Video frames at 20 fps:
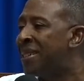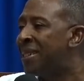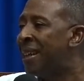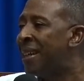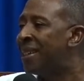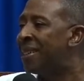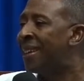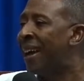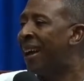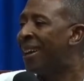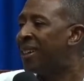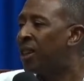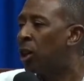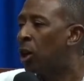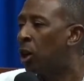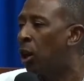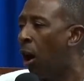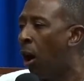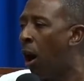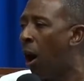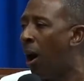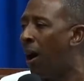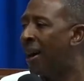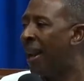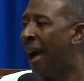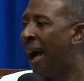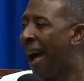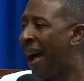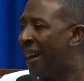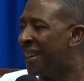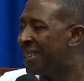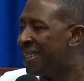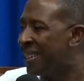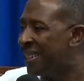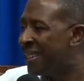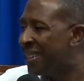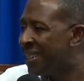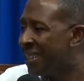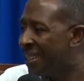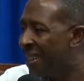it that God has
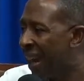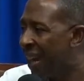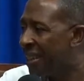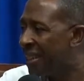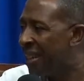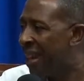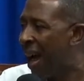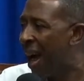set